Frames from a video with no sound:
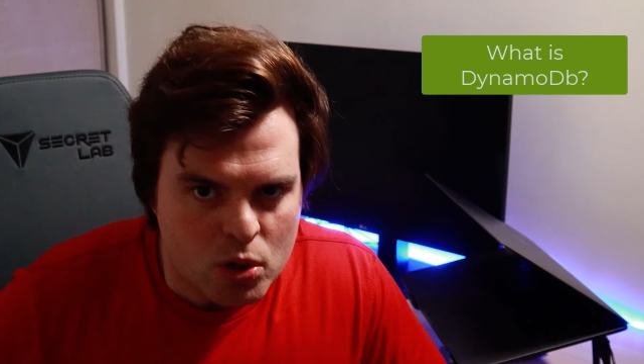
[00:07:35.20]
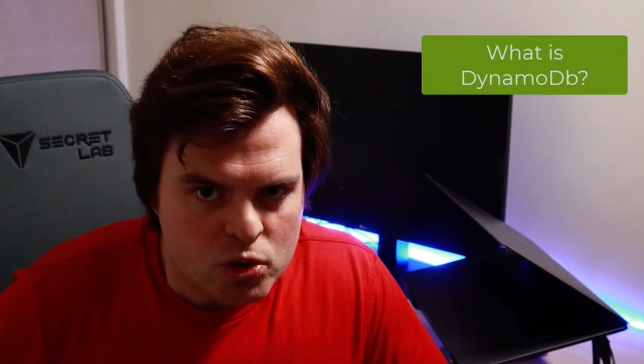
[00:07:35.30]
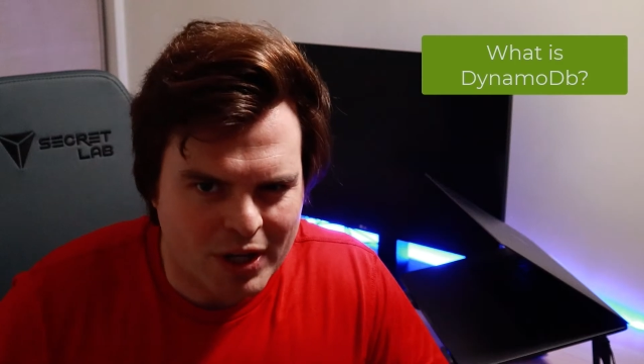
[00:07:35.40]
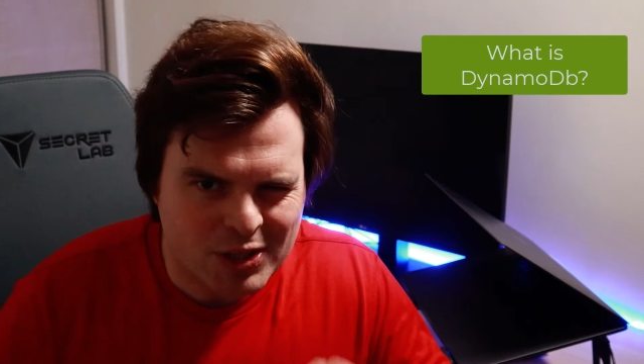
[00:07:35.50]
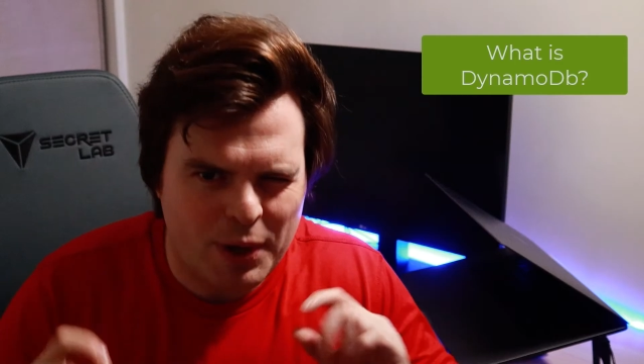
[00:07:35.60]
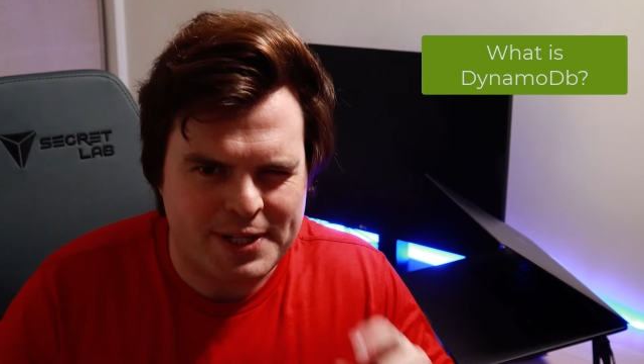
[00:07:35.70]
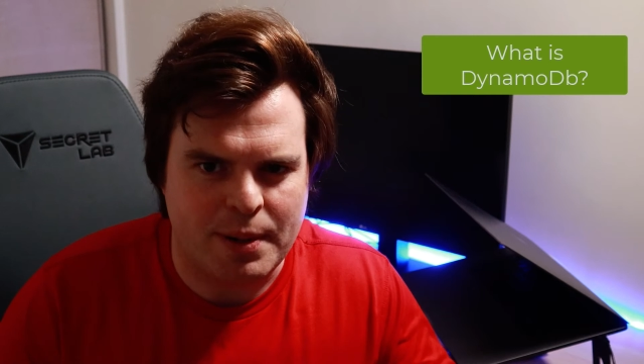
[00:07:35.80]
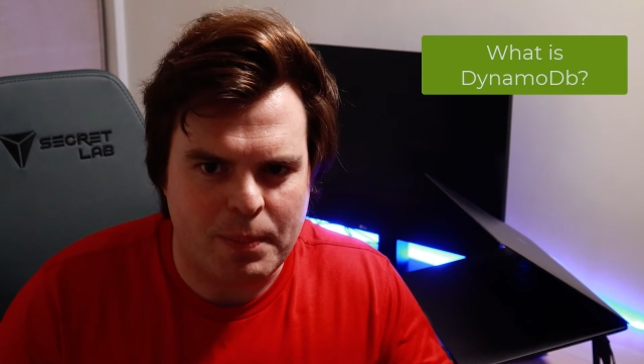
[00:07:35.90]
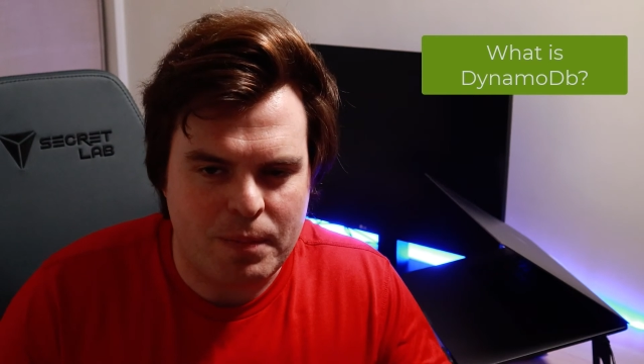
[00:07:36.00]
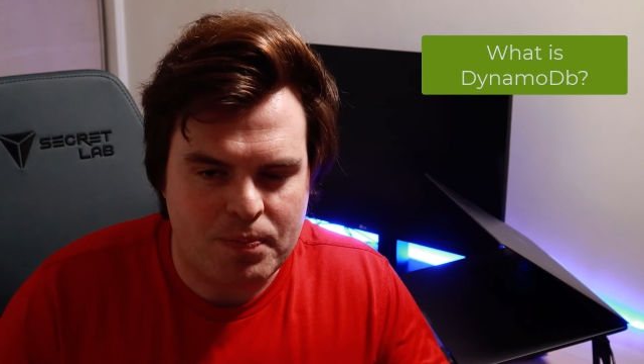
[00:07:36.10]
So that's quite
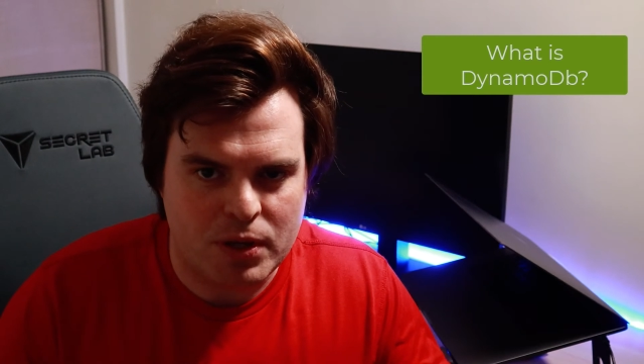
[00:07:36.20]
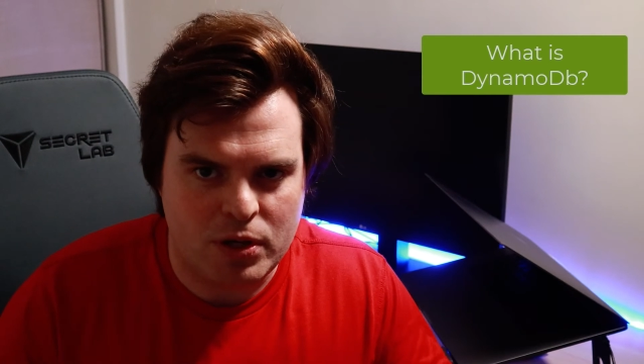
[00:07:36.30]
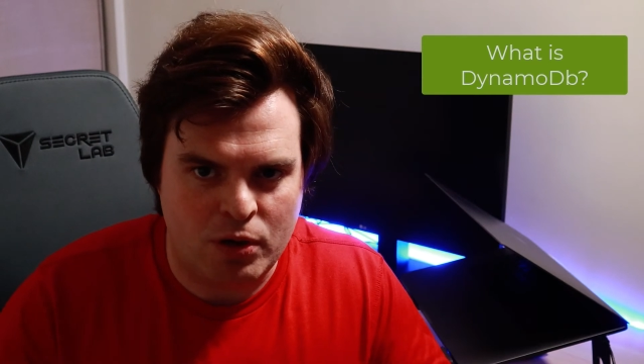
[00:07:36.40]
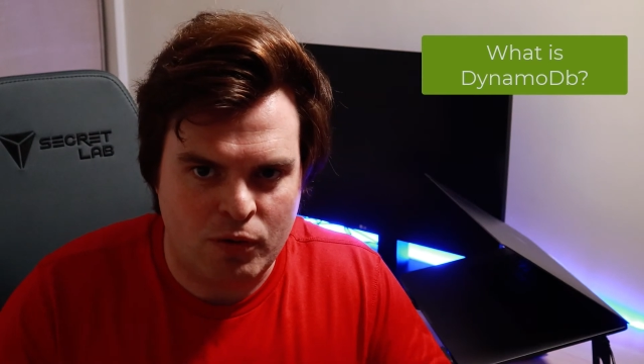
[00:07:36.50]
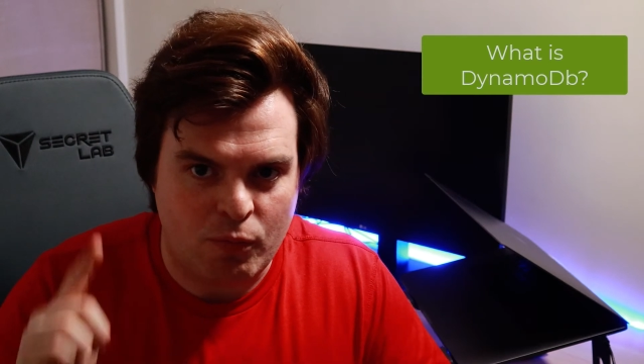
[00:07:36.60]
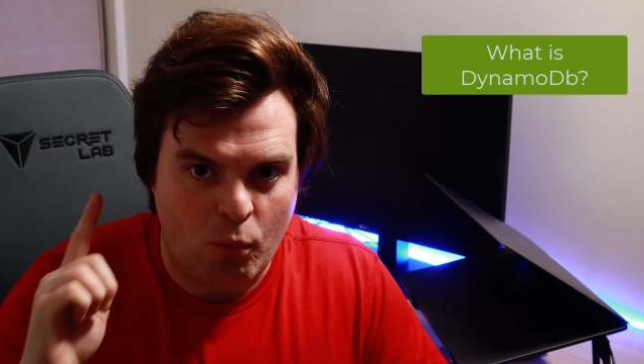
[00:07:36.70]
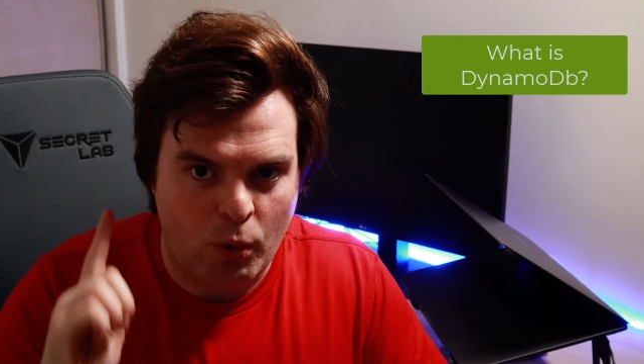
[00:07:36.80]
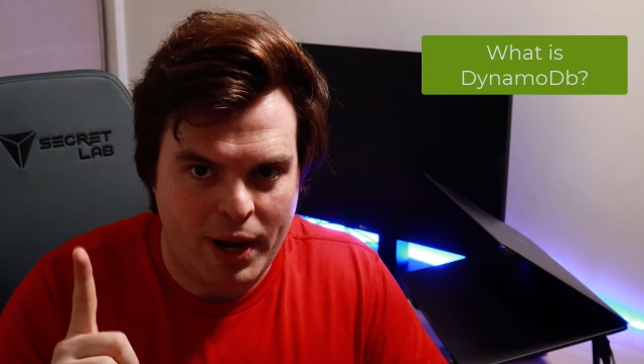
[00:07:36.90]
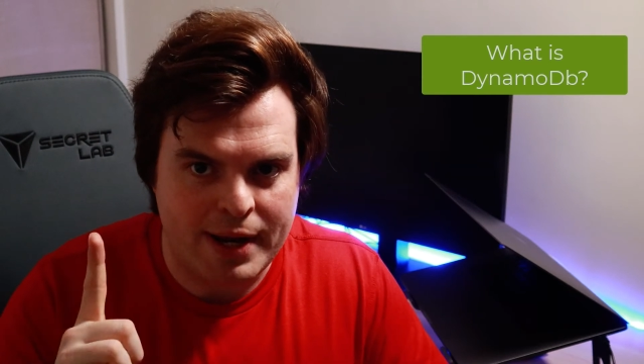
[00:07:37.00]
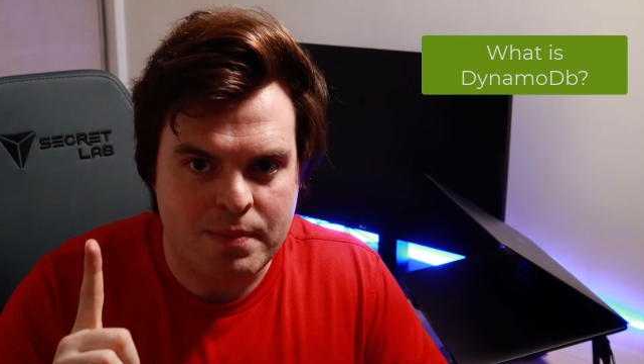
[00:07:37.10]
simple. You've
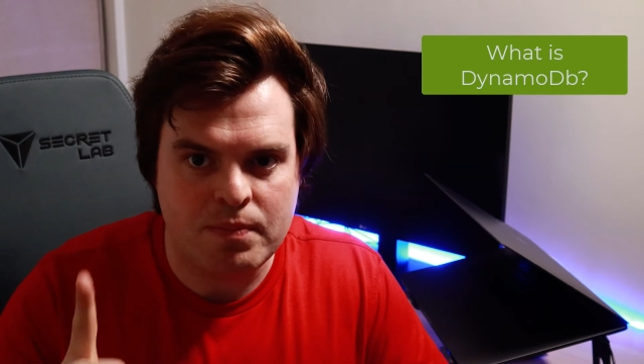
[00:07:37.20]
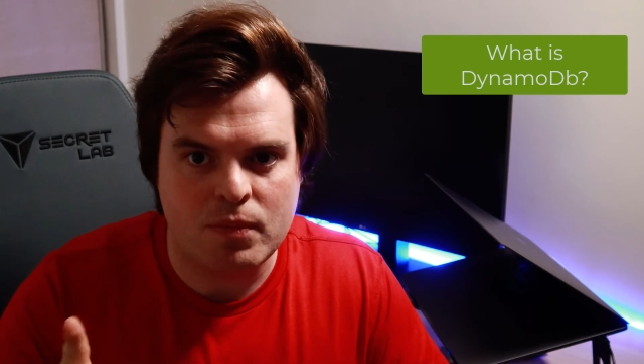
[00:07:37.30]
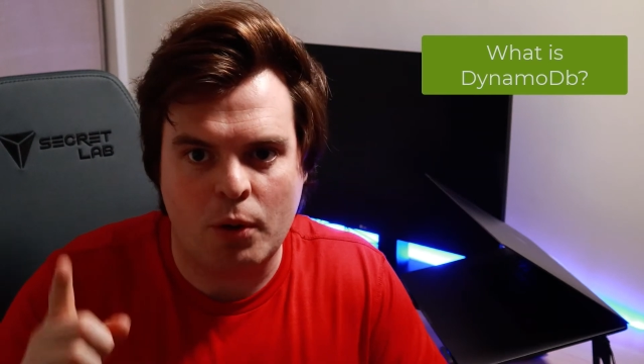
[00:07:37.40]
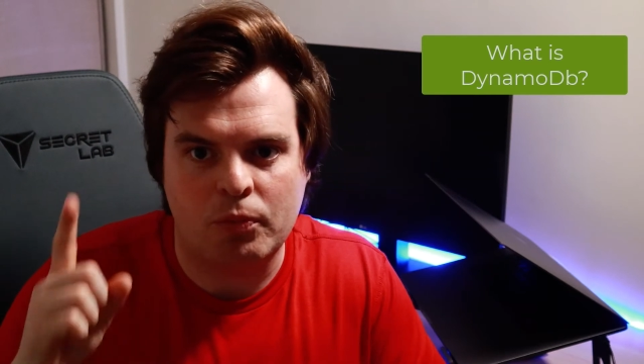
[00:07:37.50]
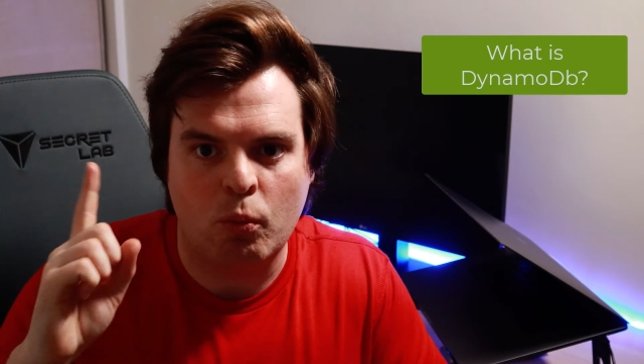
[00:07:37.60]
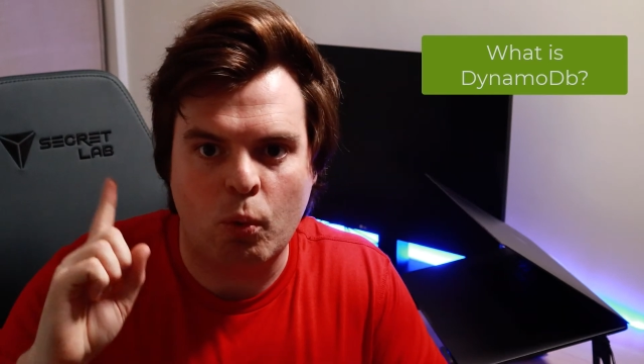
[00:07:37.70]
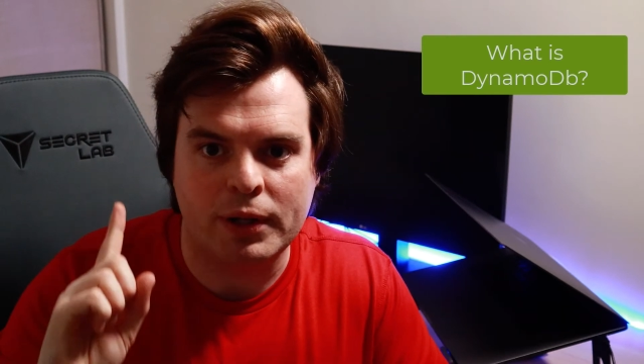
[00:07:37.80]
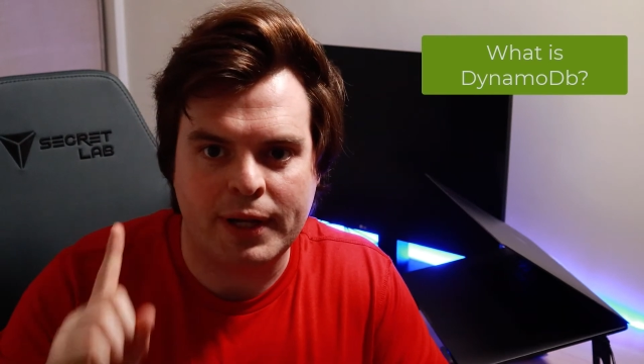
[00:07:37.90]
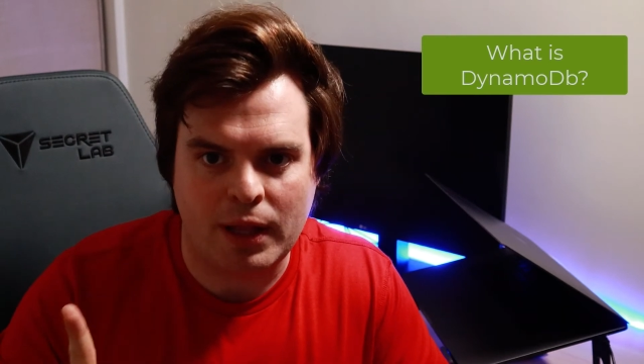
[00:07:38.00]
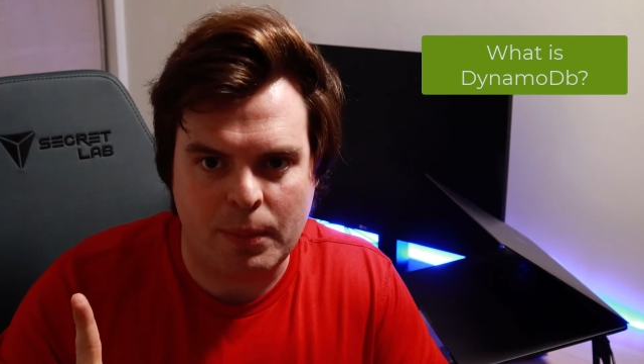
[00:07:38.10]
one item up to
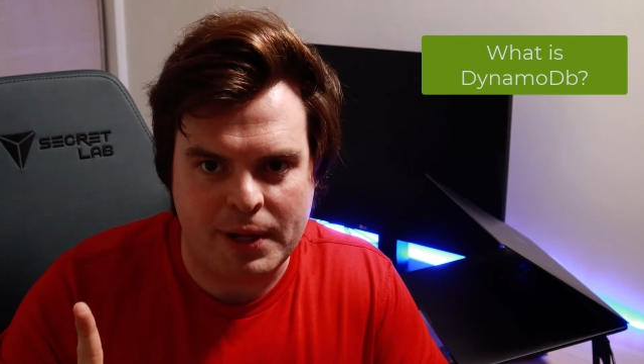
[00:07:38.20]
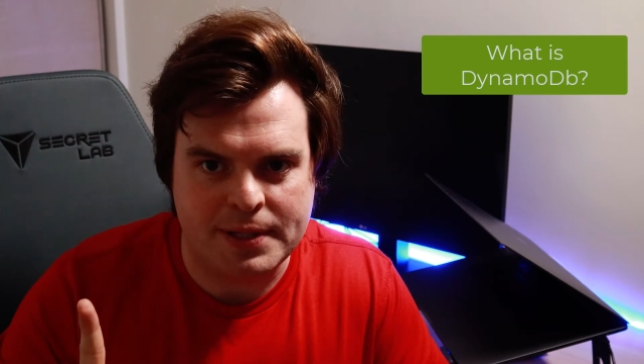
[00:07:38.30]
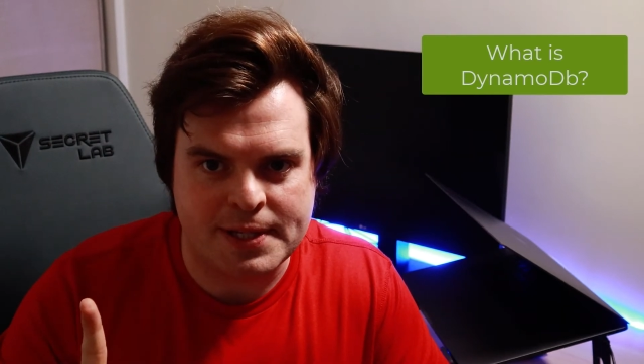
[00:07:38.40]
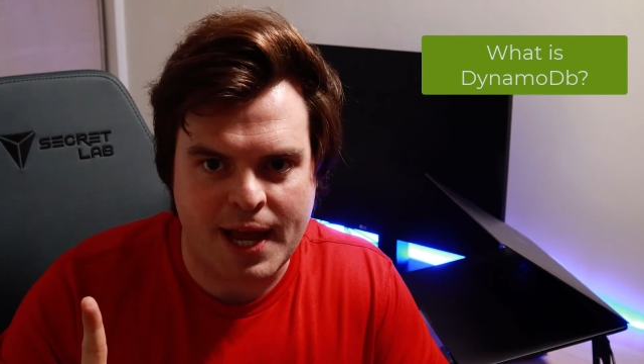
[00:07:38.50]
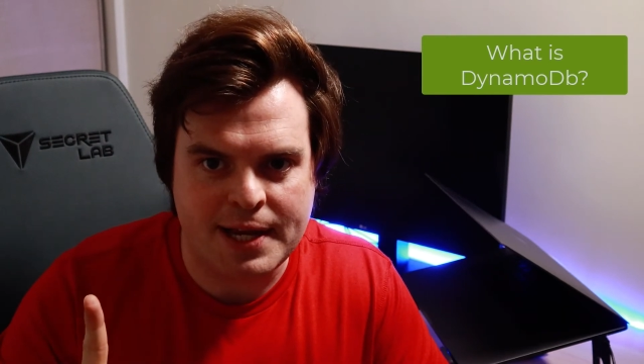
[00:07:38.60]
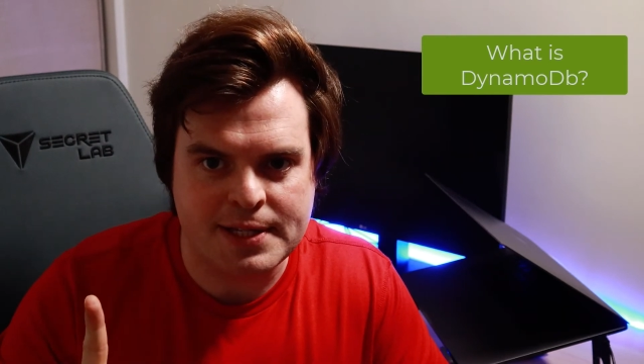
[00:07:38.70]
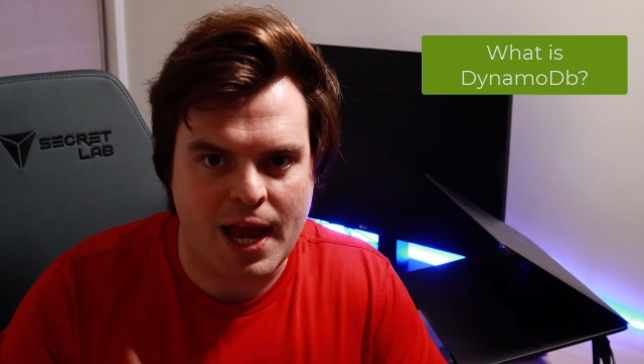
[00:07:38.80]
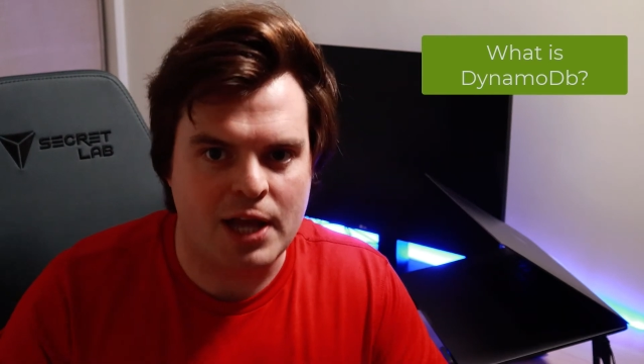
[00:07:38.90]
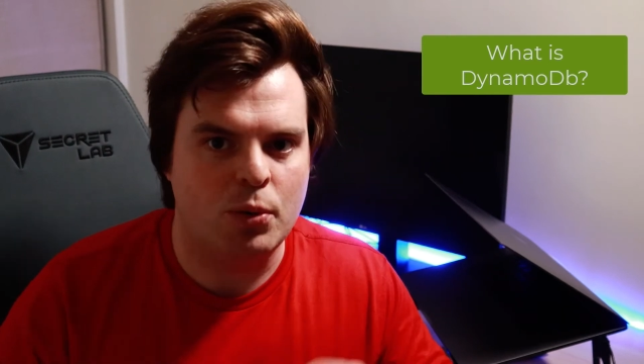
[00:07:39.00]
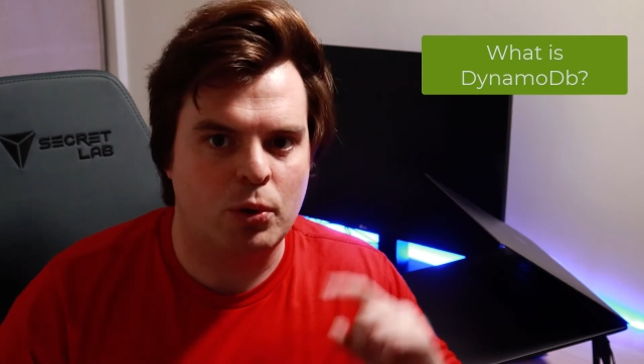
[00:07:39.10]
one kilobit in size
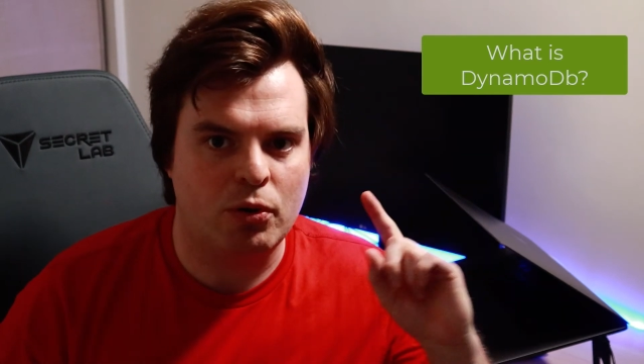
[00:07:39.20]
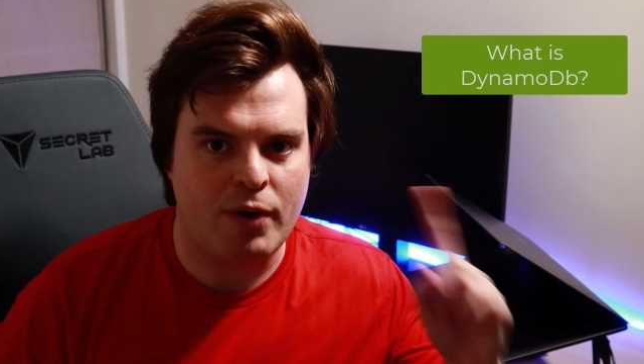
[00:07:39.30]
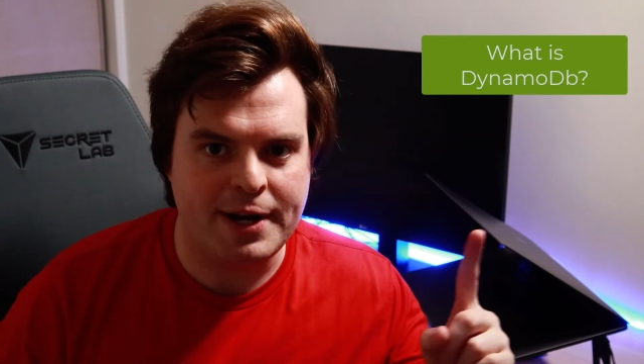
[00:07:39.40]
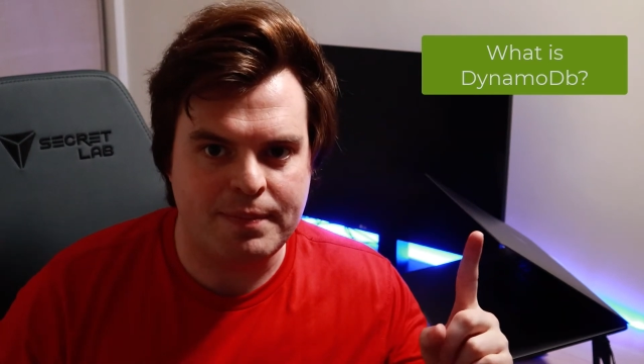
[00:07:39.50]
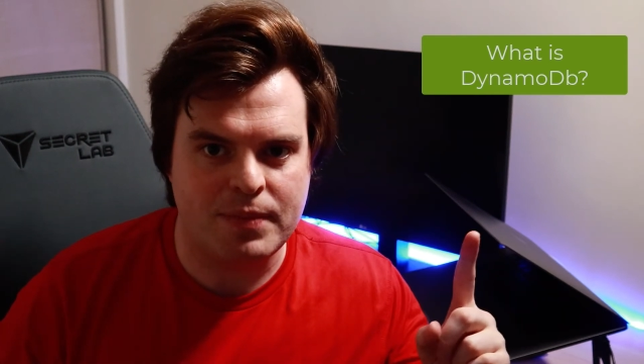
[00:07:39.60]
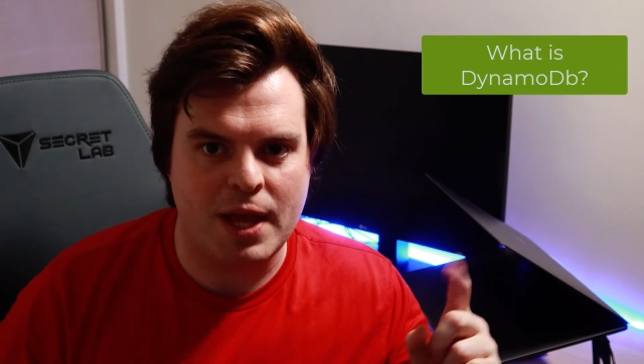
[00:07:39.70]
and you want to write it.